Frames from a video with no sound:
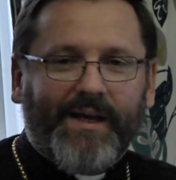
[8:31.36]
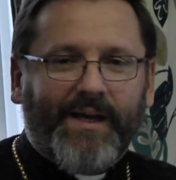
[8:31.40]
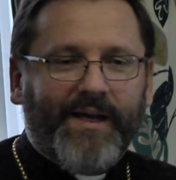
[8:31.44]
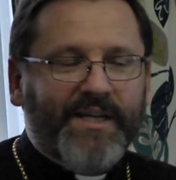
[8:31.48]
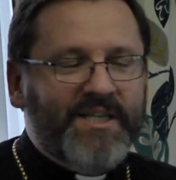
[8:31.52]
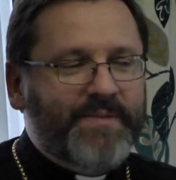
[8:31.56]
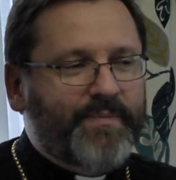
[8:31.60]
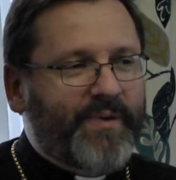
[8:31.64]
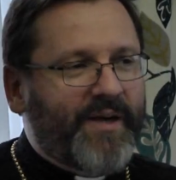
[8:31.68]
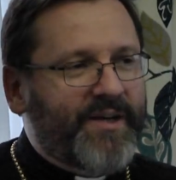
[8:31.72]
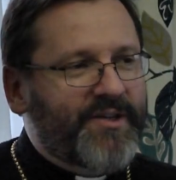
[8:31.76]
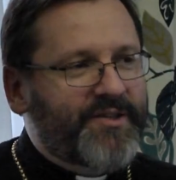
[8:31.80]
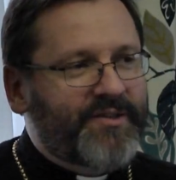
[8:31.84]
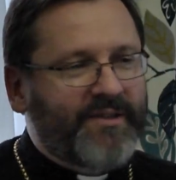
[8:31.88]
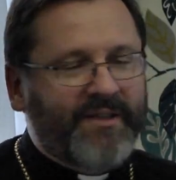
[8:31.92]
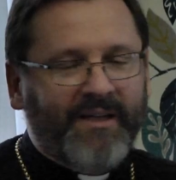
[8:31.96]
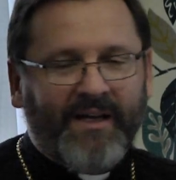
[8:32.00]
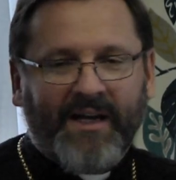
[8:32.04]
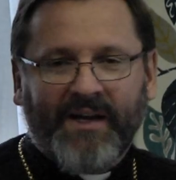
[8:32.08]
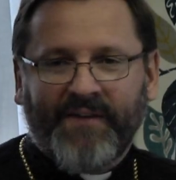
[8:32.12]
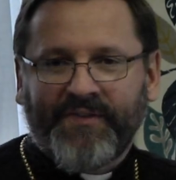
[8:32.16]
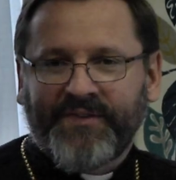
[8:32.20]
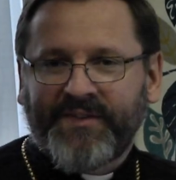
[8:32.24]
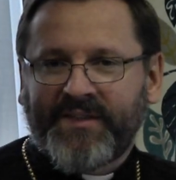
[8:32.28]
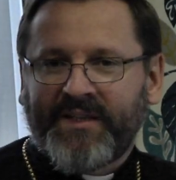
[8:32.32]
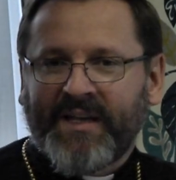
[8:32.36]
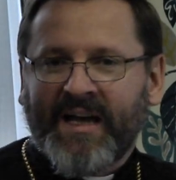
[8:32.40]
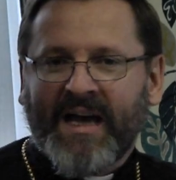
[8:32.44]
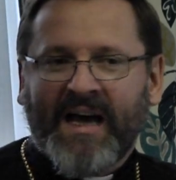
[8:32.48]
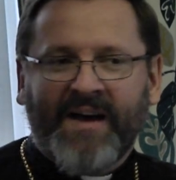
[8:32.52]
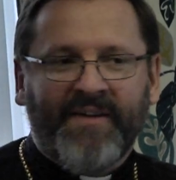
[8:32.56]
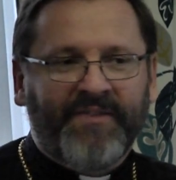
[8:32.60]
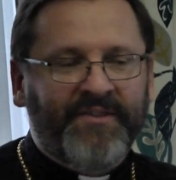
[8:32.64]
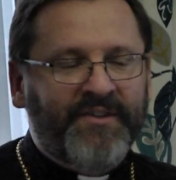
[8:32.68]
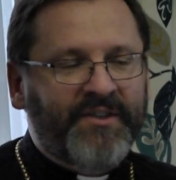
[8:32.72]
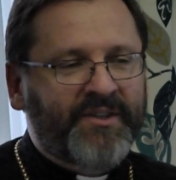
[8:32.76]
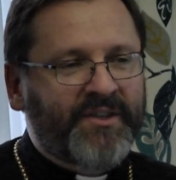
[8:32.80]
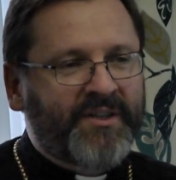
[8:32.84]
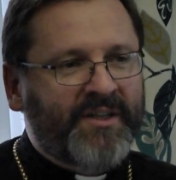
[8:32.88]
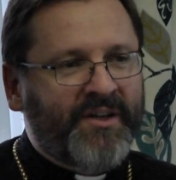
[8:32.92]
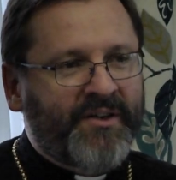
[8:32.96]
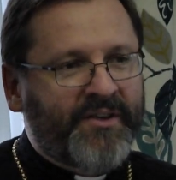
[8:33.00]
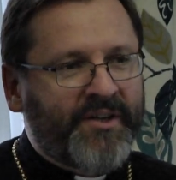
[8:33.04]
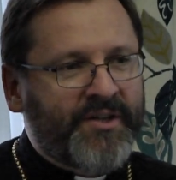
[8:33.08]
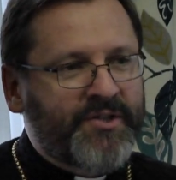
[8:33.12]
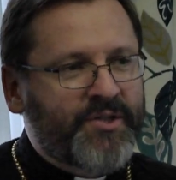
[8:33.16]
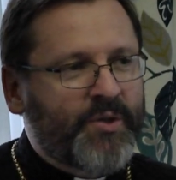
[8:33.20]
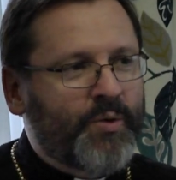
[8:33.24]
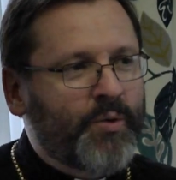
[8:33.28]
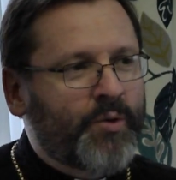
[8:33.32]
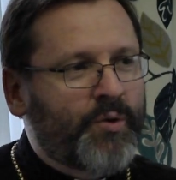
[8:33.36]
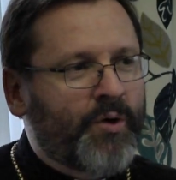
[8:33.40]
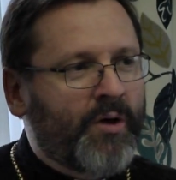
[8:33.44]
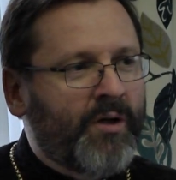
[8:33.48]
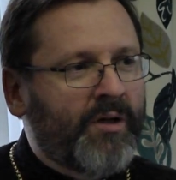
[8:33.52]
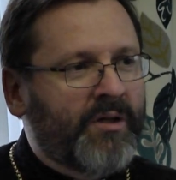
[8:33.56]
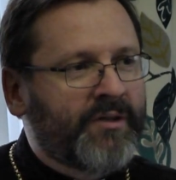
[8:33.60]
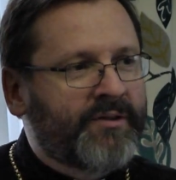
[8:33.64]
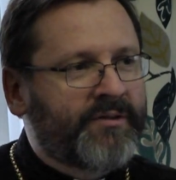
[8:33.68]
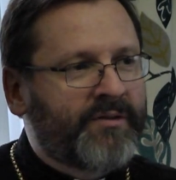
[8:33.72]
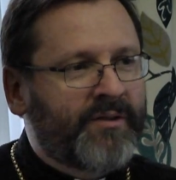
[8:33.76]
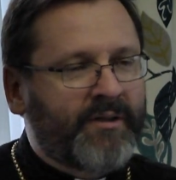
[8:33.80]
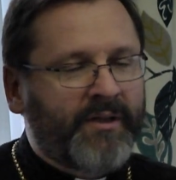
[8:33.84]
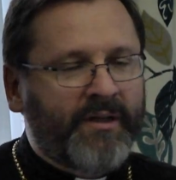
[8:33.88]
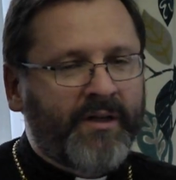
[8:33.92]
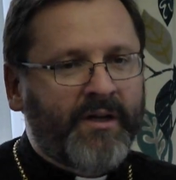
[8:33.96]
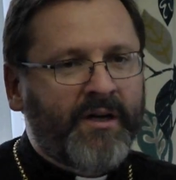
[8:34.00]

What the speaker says: Especially after the so-called